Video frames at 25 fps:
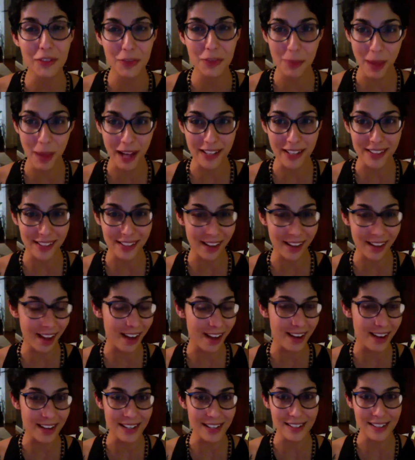back to
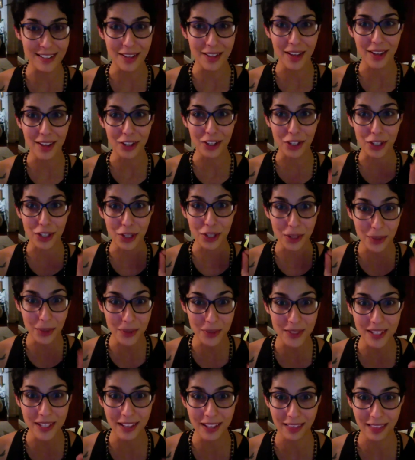god is
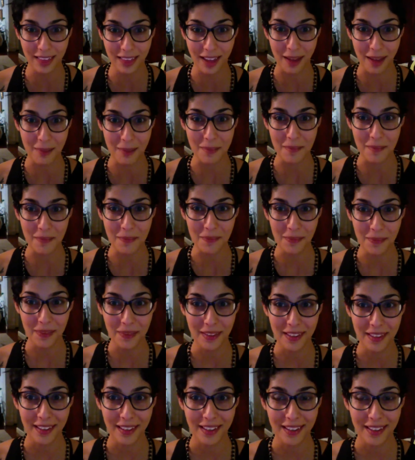using them
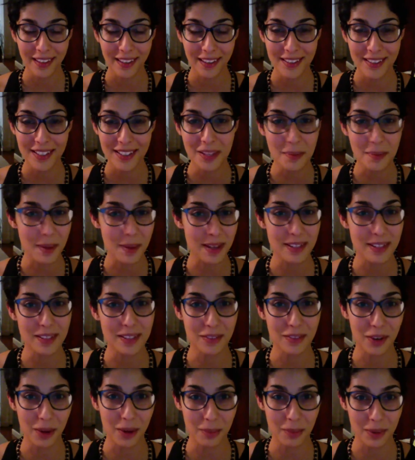to the best of
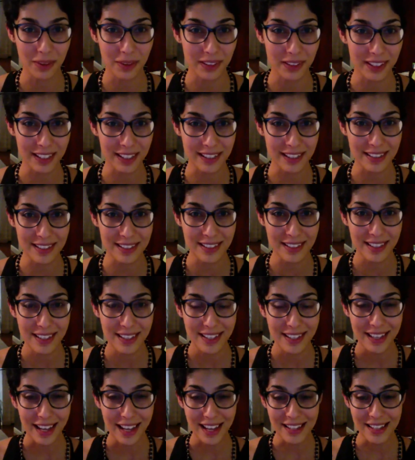our abilities
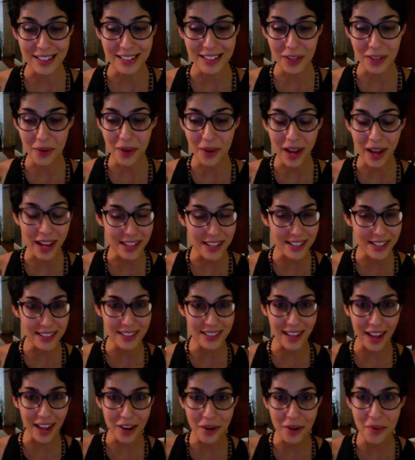and so i just
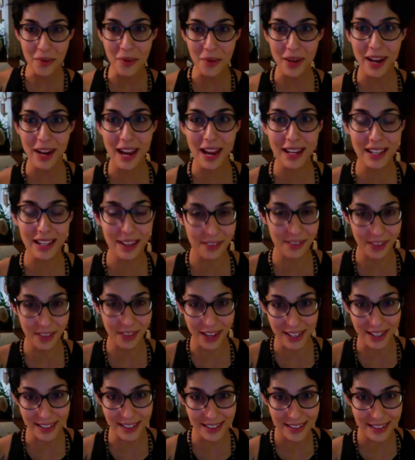i don't want any of
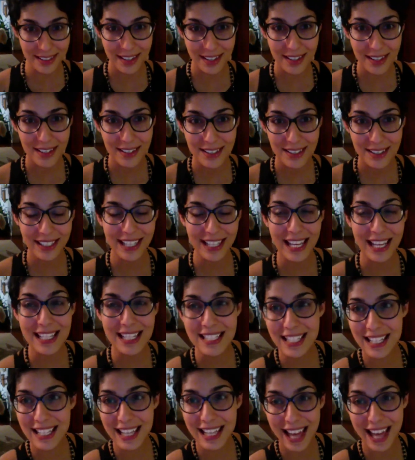us to get
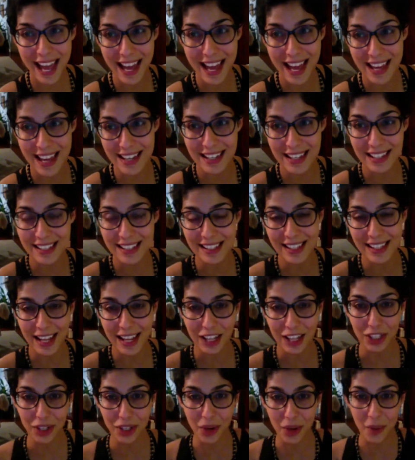to the end and say
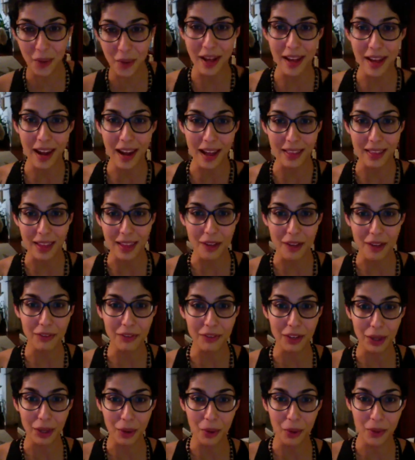you know what i let
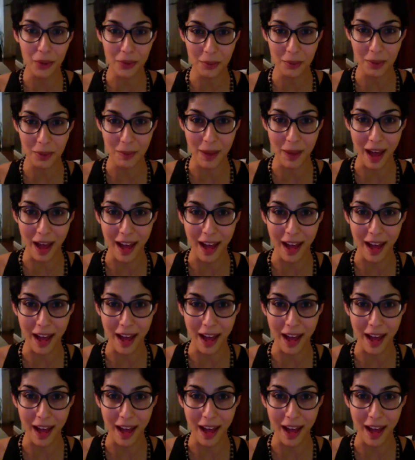fear hold me back